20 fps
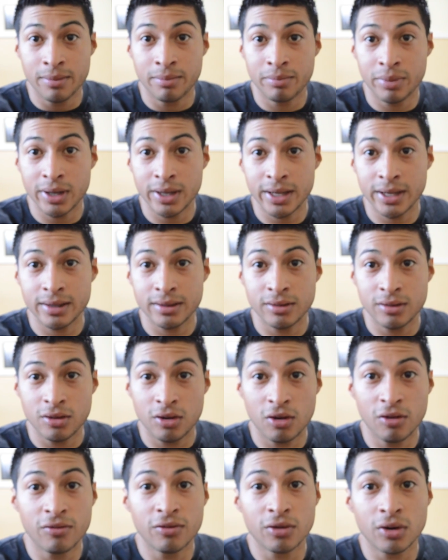But
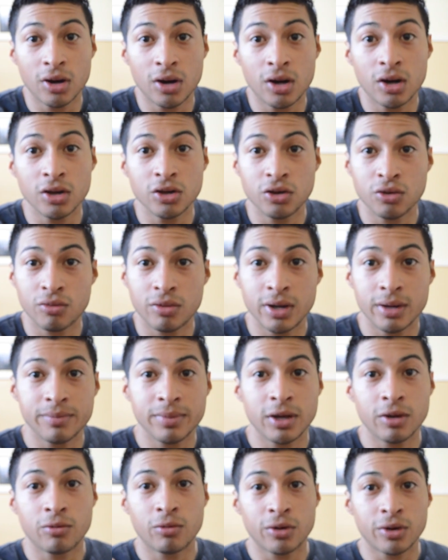overall, you want to
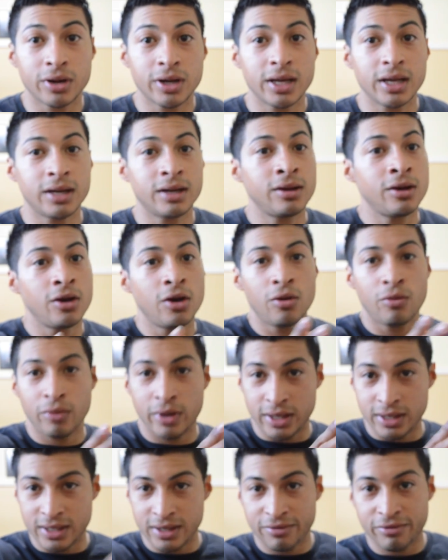be working
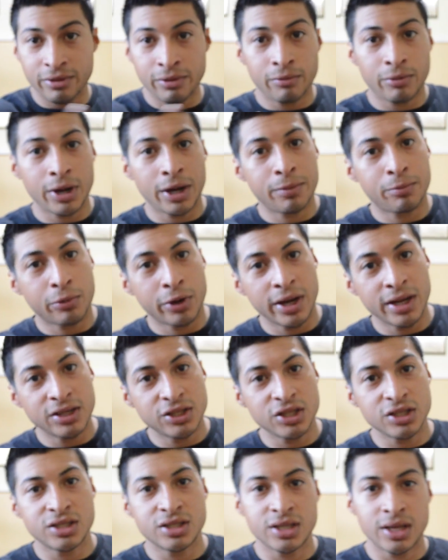with different rep
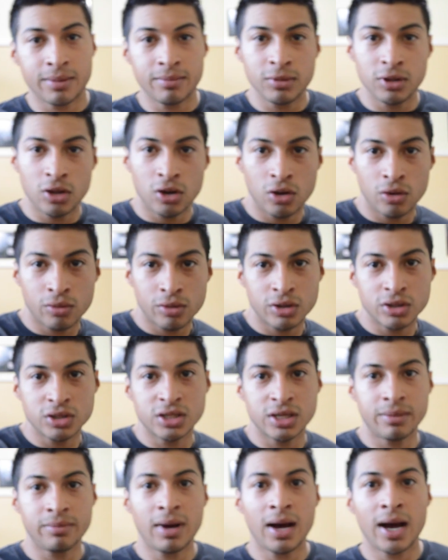ranges, some lower,
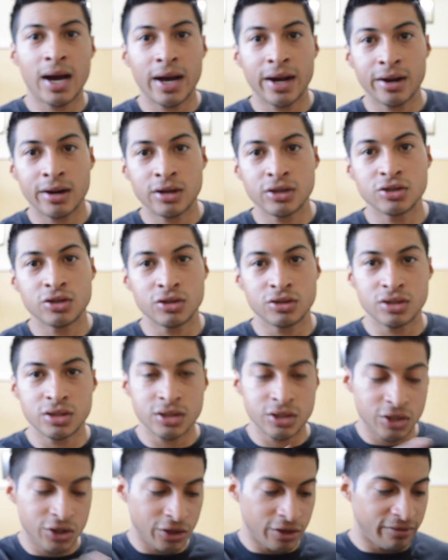some higher. So
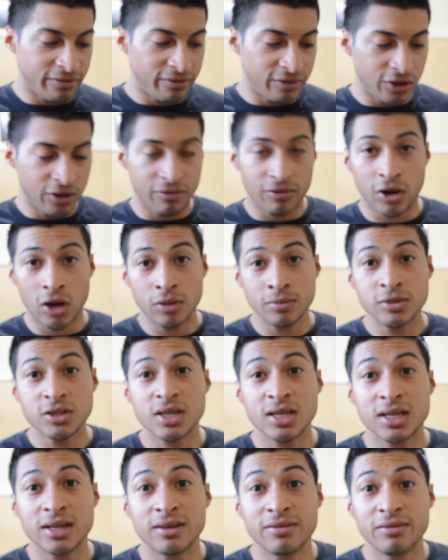your volume is
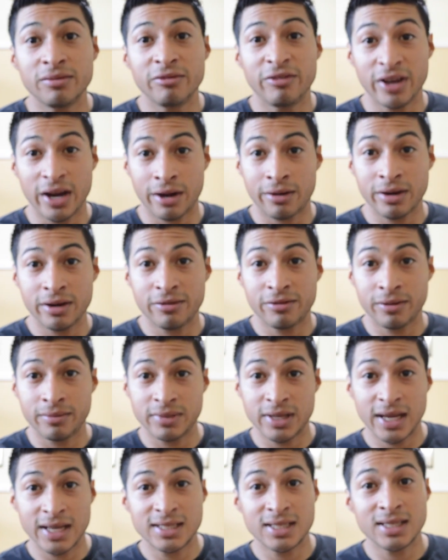going to vary from
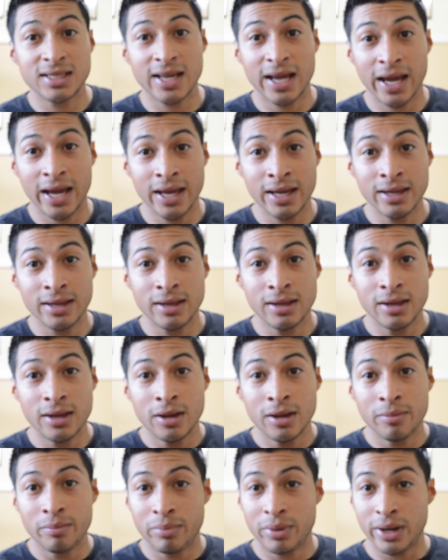day to day.
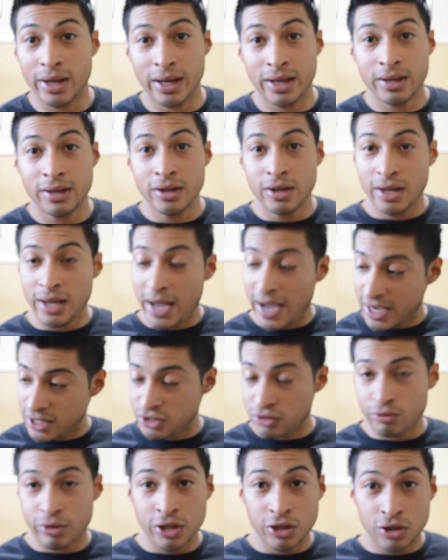But
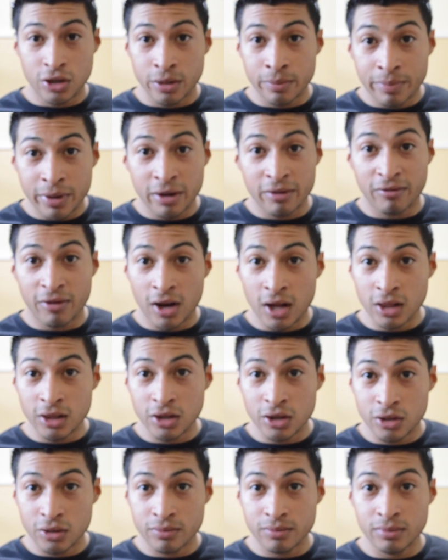when you compare
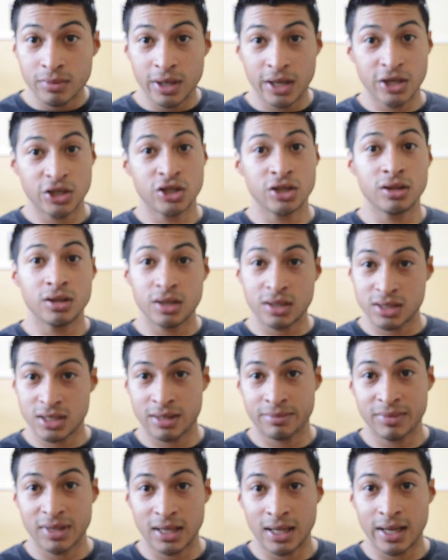volume, it should look
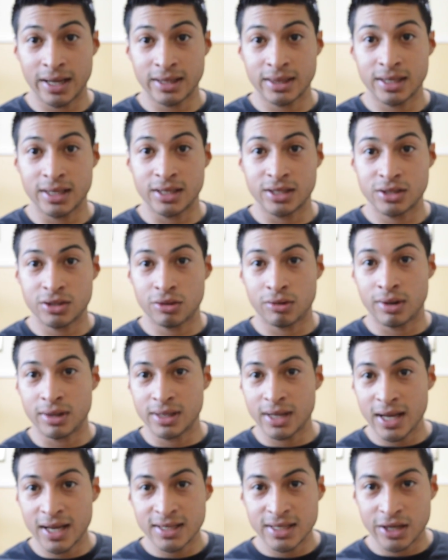something like this. So
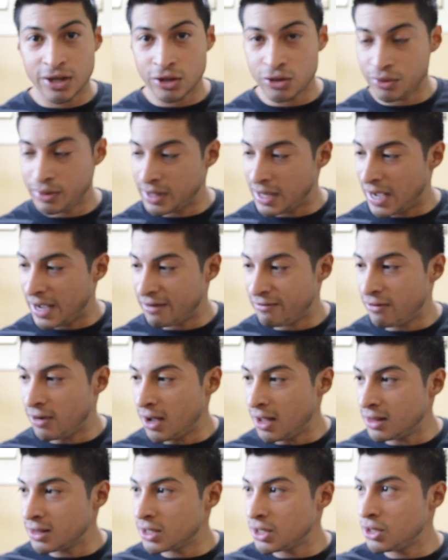on days that you're doing high
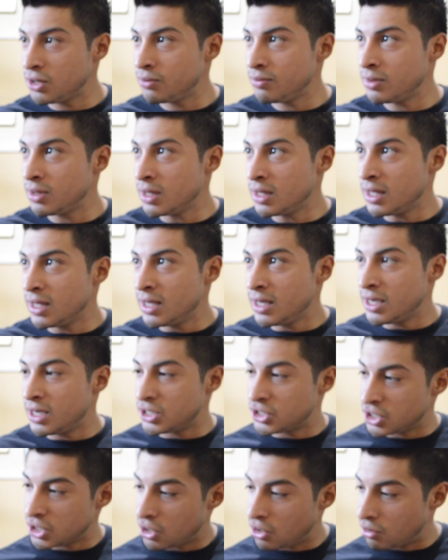volume,
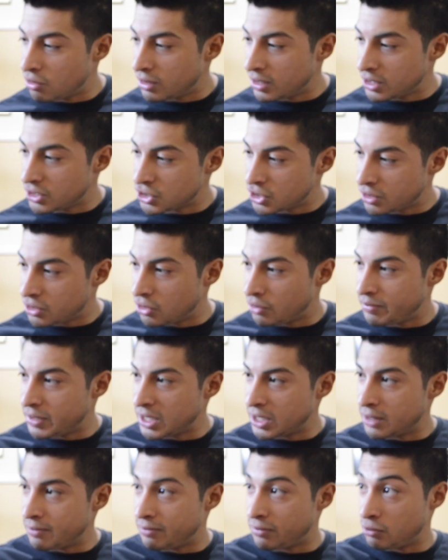it should go
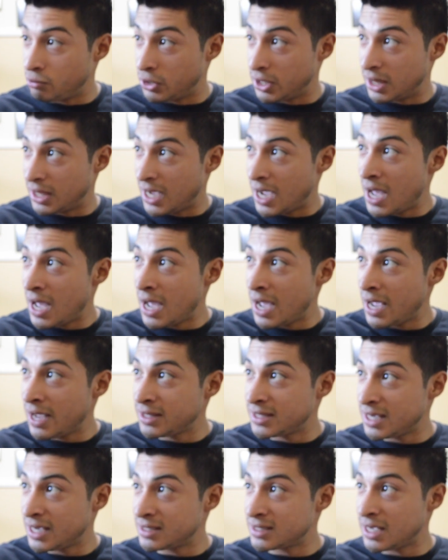be up really high.
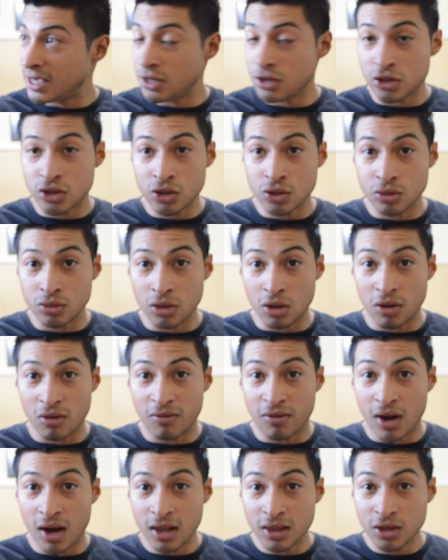Days that you do low
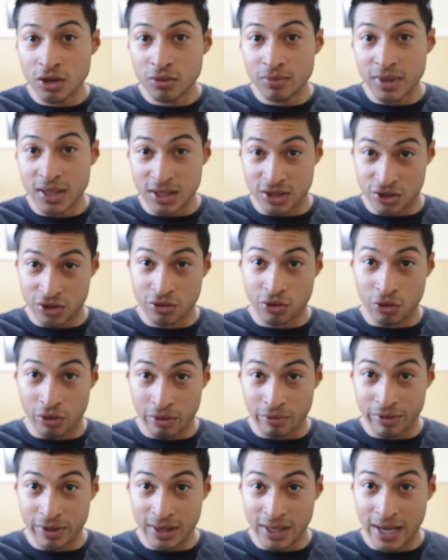volume because you're
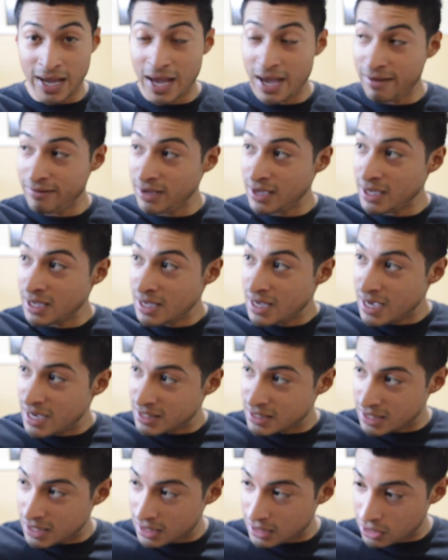going really heavy,
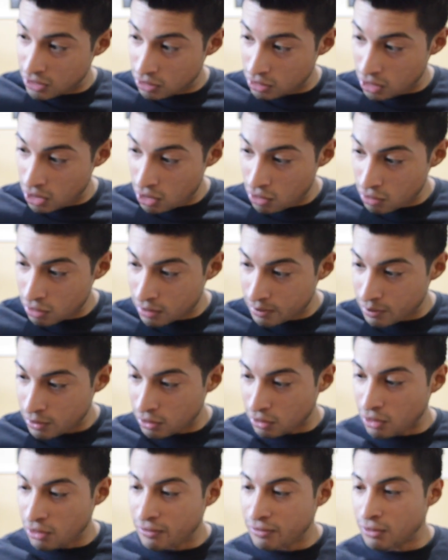it's going to go lower. But
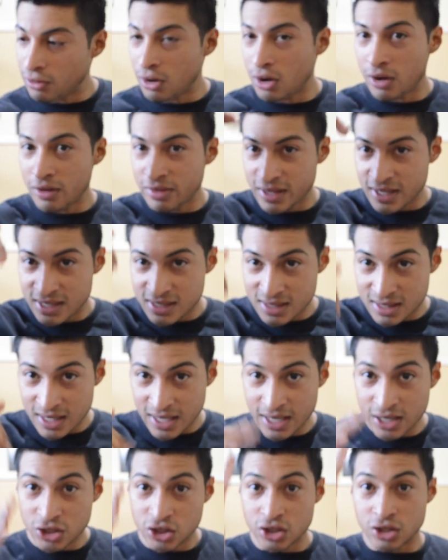overall, this
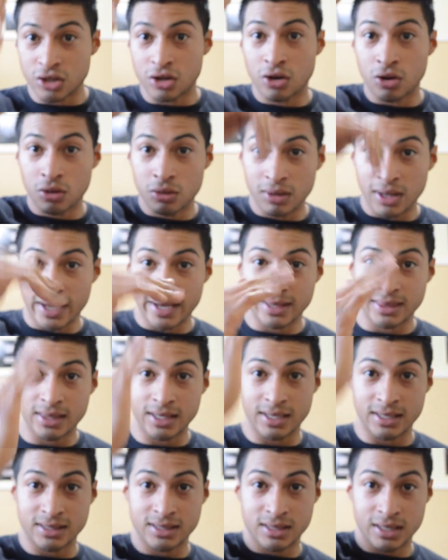thing should go like
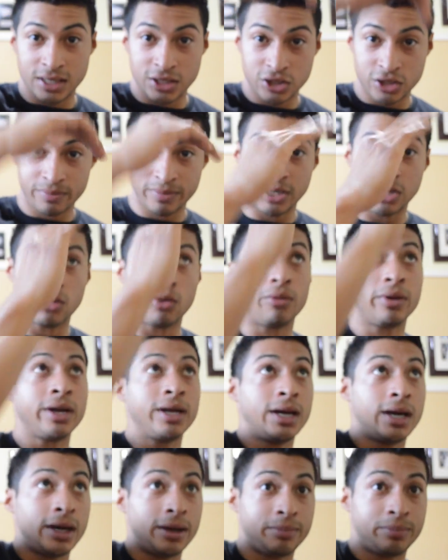this. It should be
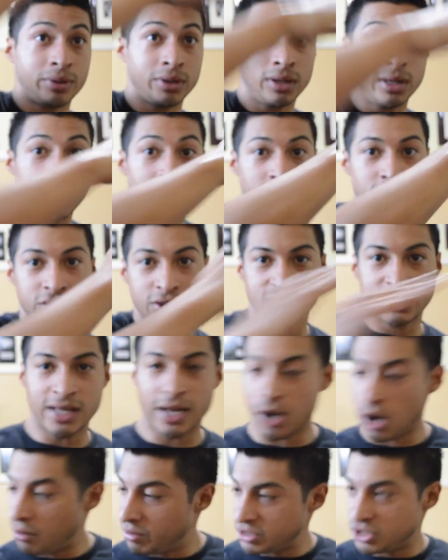going up. So it's
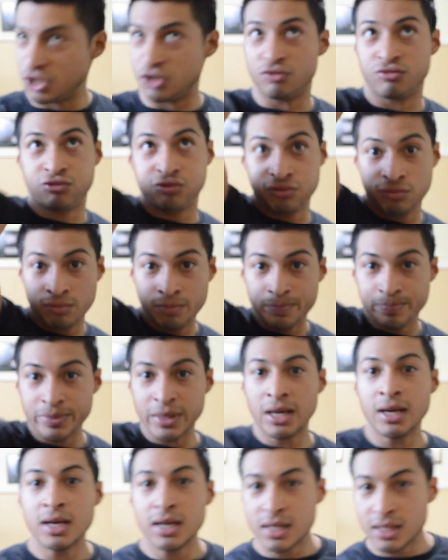not always just boom.
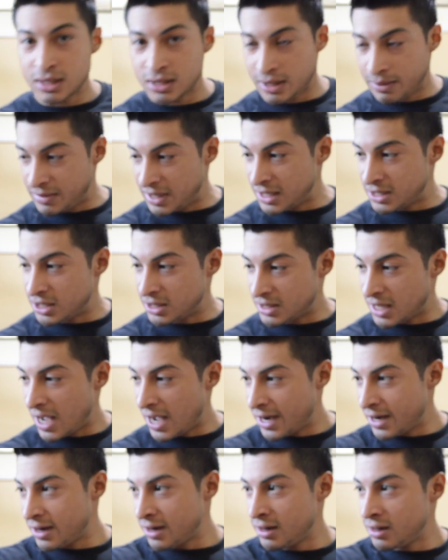Some days it's
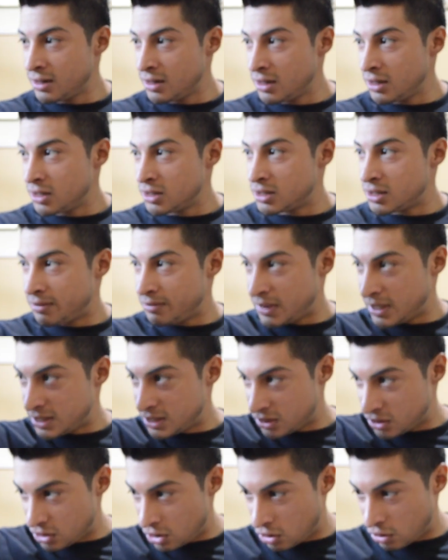higher, some
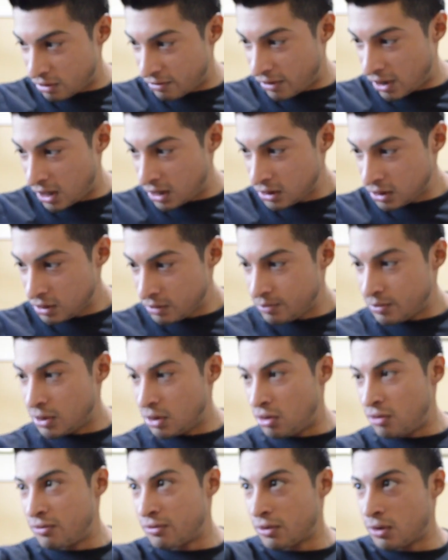days it's lower volume,
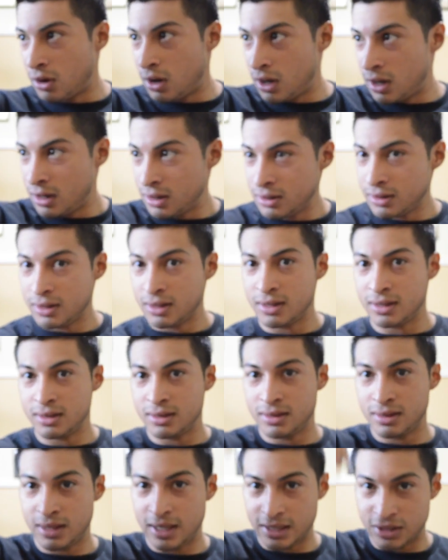but overall,
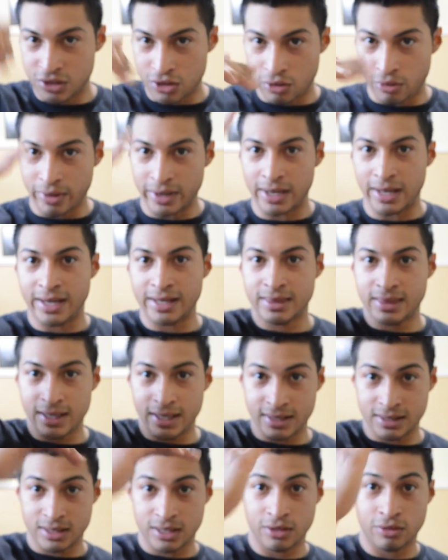it's going like
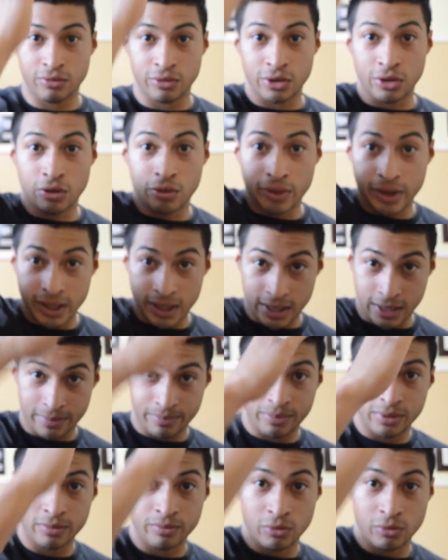this. We're going up.